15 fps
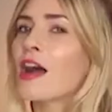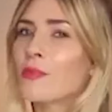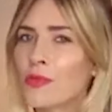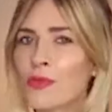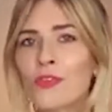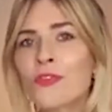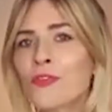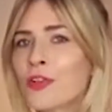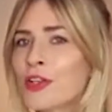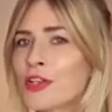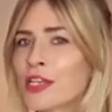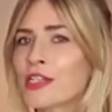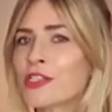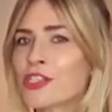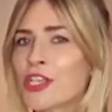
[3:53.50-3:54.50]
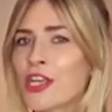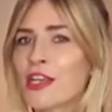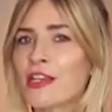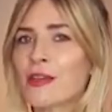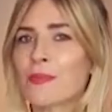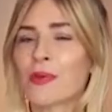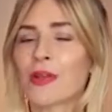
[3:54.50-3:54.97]
I'm all for looking
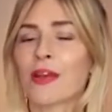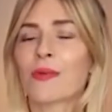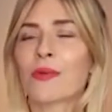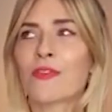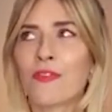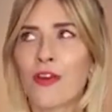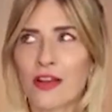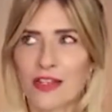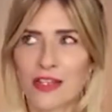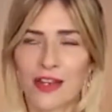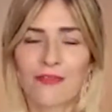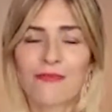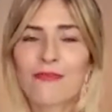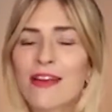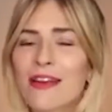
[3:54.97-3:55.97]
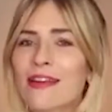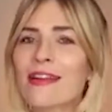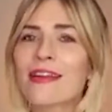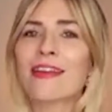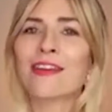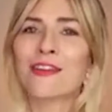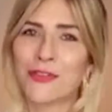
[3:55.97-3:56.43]
chic, but I would find it
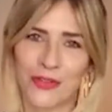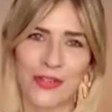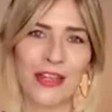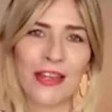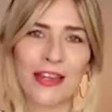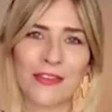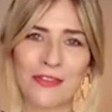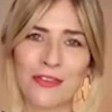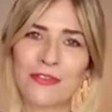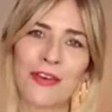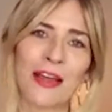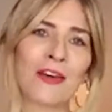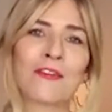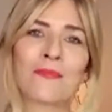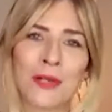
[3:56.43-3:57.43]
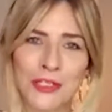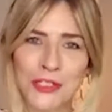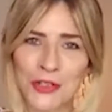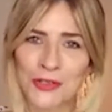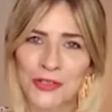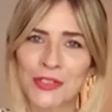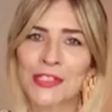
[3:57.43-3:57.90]
really annoying if it fell off my
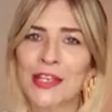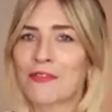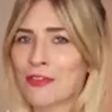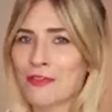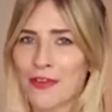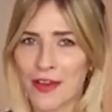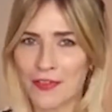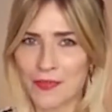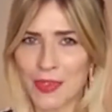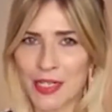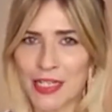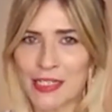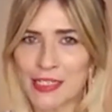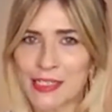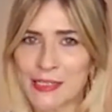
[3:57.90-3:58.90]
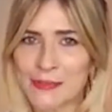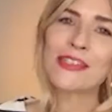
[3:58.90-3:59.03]
shoulders every 5 minutes.